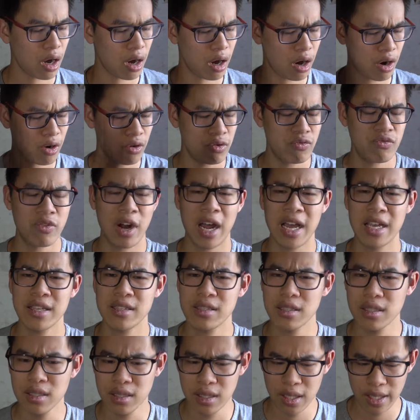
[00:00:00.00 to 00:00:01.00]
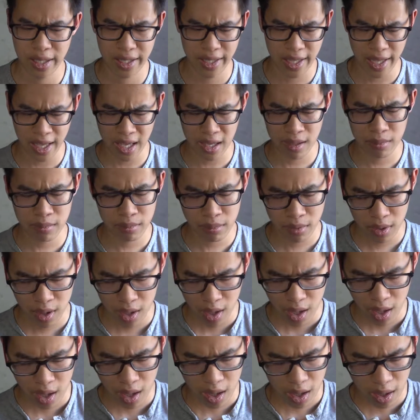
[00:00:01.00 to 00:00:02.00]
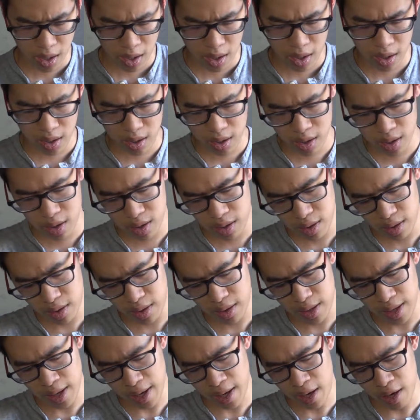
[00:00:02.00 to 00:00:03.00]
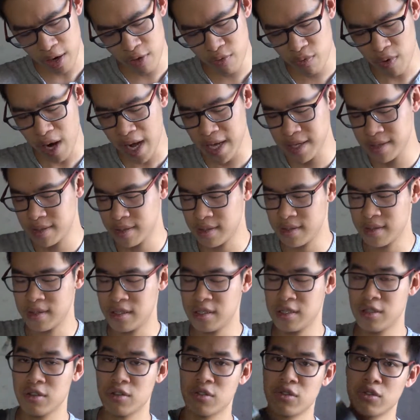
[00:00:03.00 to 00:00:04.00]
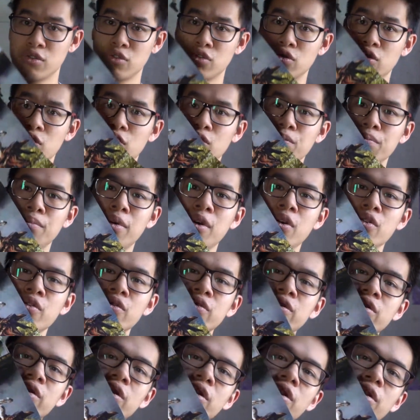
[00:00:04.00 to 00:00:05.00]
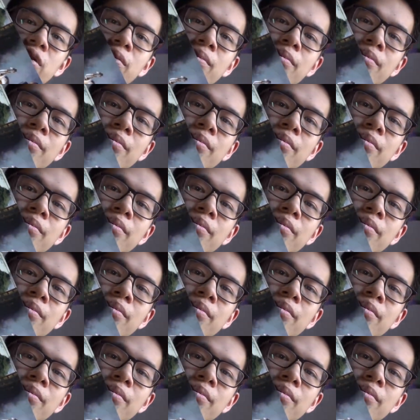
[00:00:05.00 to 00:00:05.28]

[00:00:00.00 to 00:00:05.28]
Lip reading: Horizon, the game. Yeah, Horizon Zero Dawn poster.